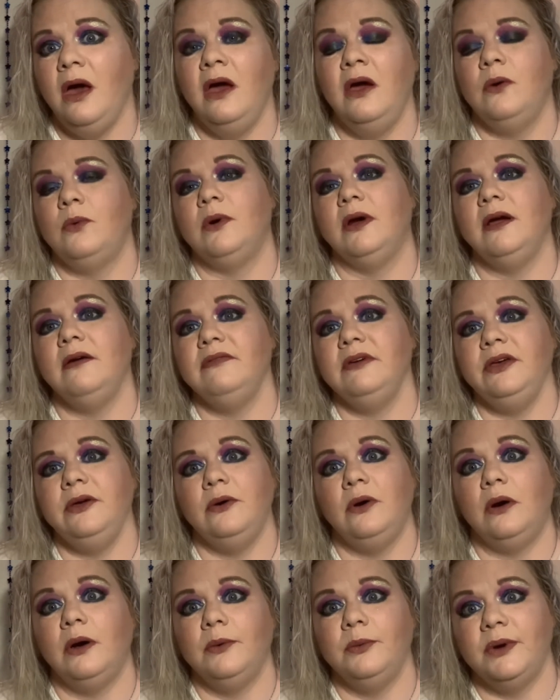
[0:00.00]
wherever you
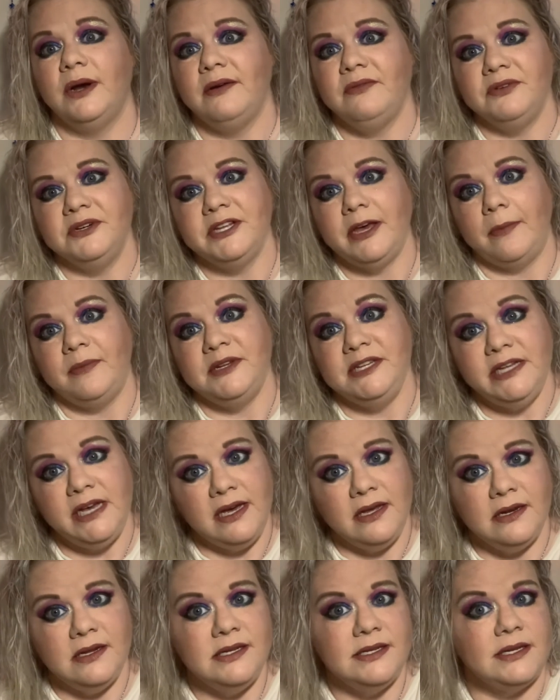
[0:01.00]
are, whatever time of day
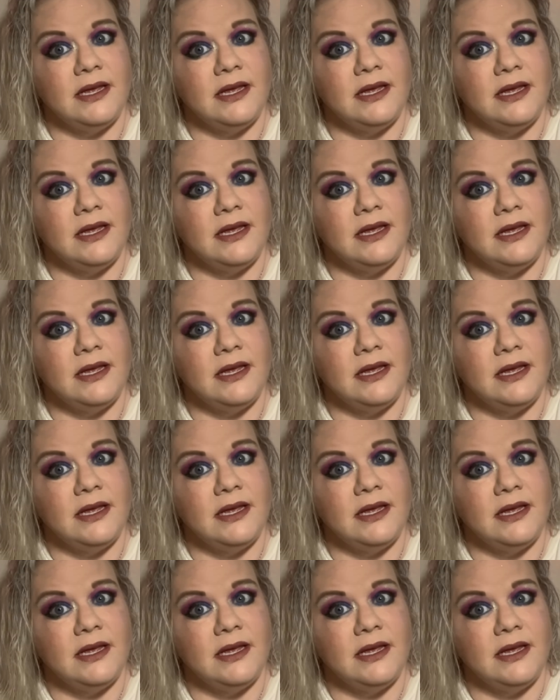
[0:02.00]
it is.